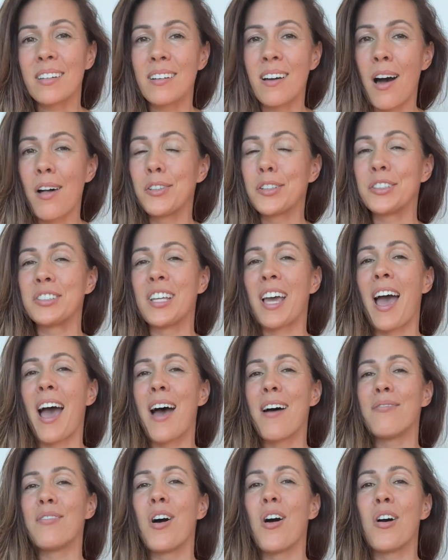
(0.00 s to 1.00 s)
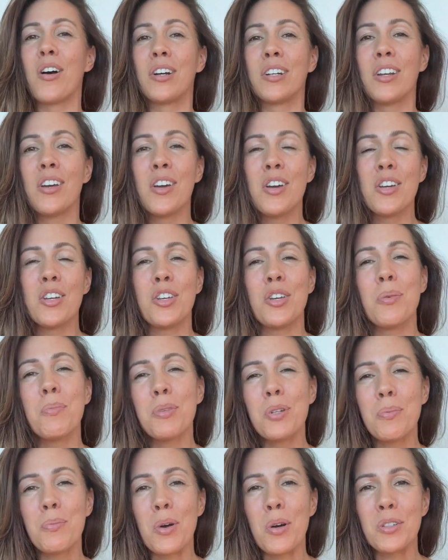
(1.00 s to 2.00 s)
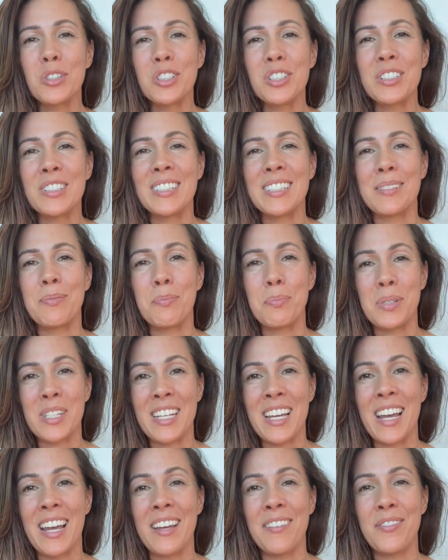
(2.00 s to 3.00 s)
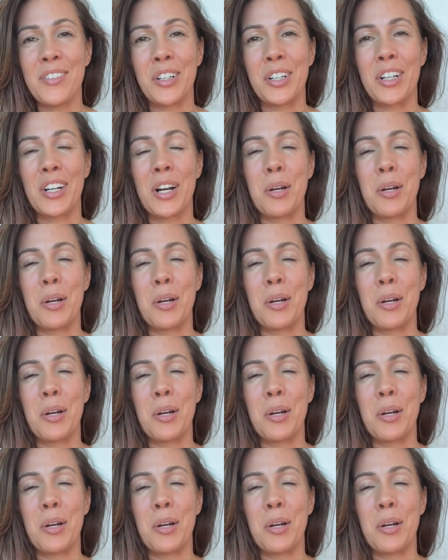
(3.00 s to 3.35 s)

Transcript: colors have on human emotions and behavior,